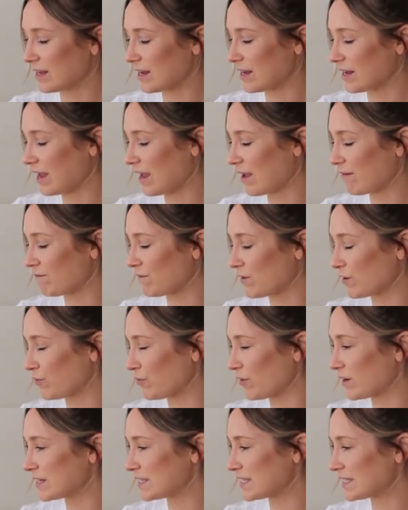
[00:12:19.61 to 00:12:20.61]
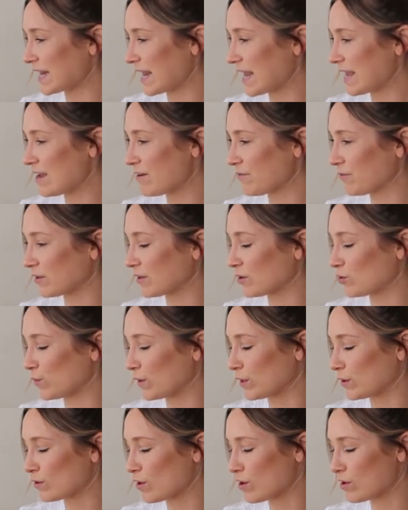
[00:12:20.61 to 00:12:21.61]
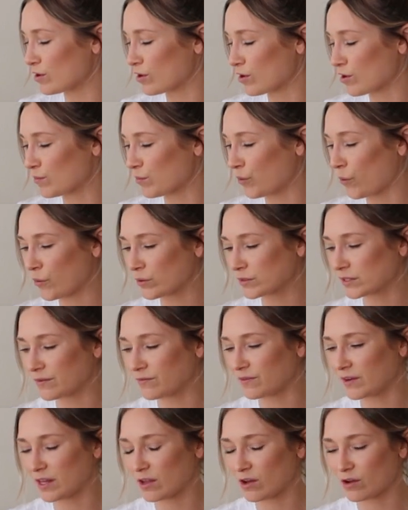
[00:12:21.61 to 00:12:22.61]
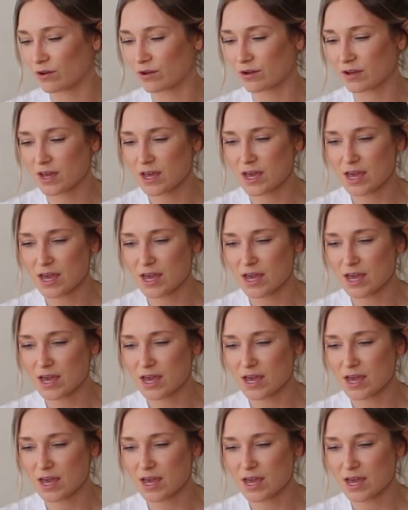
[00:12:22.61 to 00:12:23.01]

Again, feel free to stay here for a little bit longer and pause the video